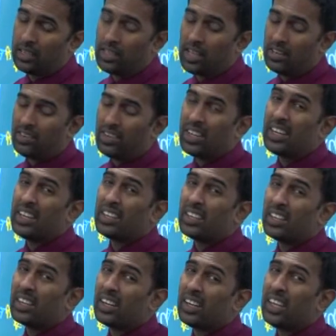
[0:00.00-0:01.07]
that will
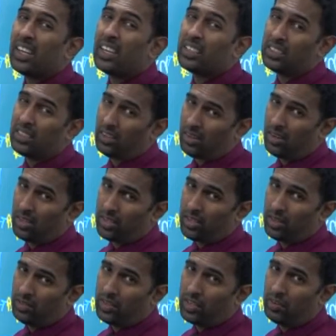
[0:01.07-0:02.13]
increase the
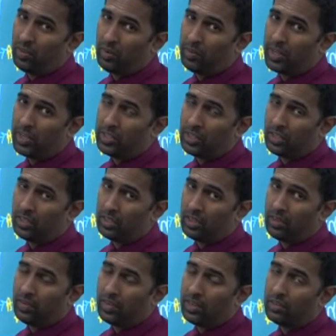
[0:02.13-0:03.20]
quality of the information
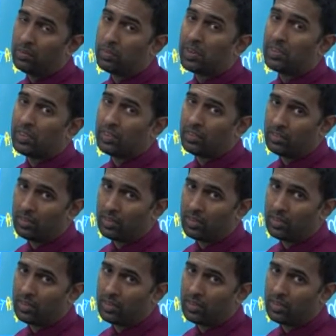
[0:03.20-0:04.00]
if it is present.